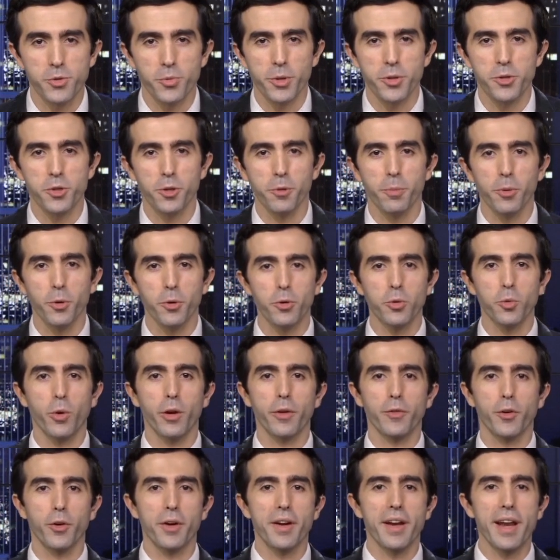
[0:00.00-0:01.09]
Richard Booth, one
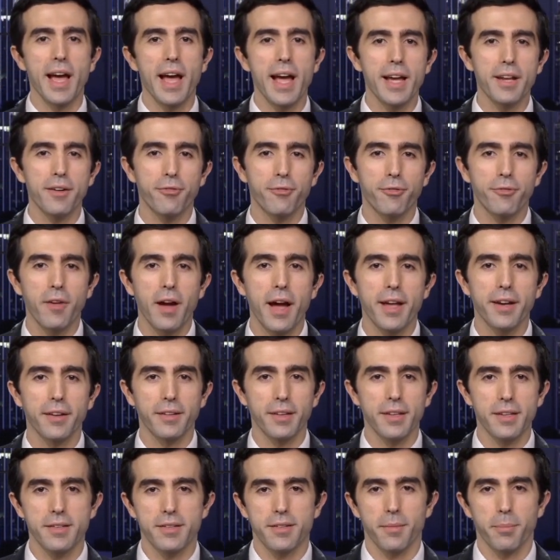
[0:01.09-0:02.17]
of your nine
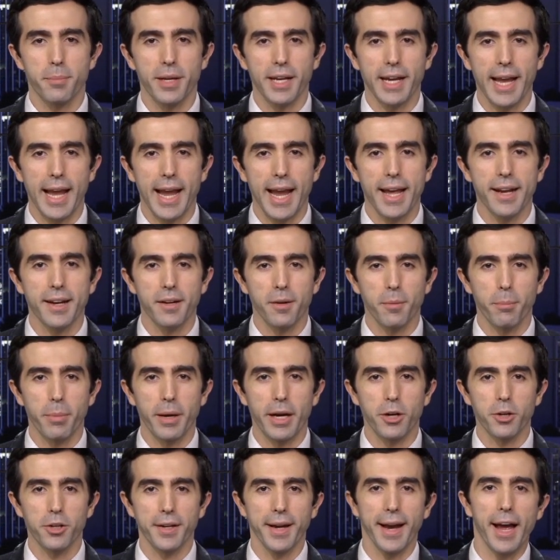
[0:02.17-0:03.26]
finalists, a big hand and a
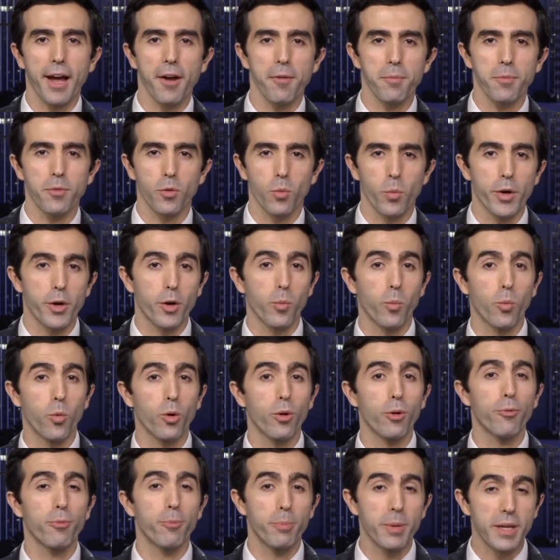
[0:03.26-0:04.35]
bear down. The winner
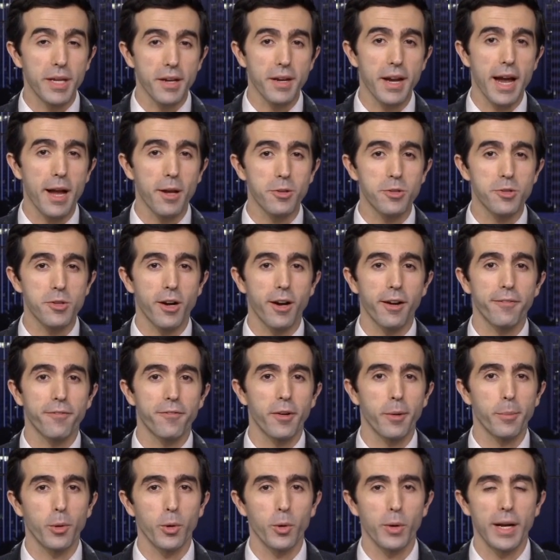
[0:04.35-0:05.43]
will be announced on
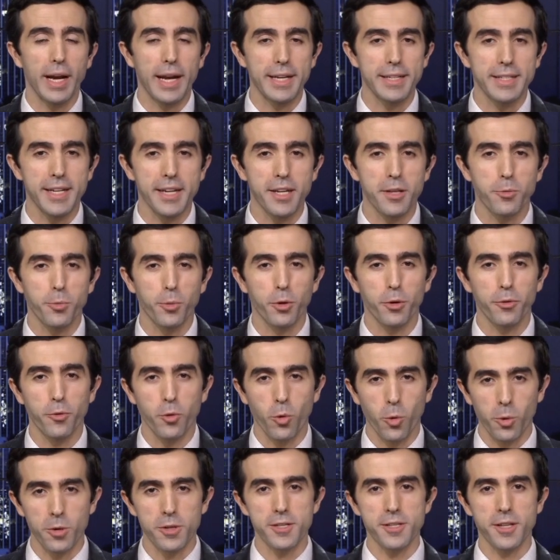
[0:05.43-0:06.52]
February 18th. We'll, of
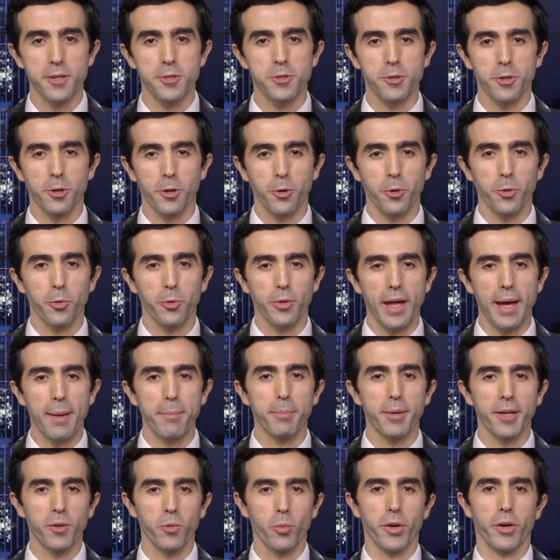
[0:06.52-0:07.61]
course, let you know who that
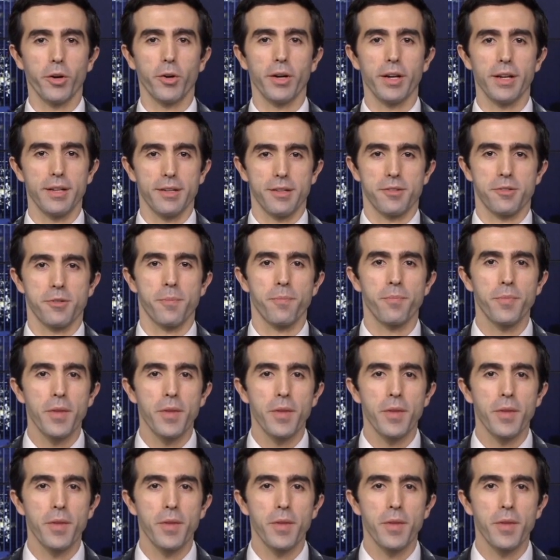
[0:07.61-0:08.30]
big winner is.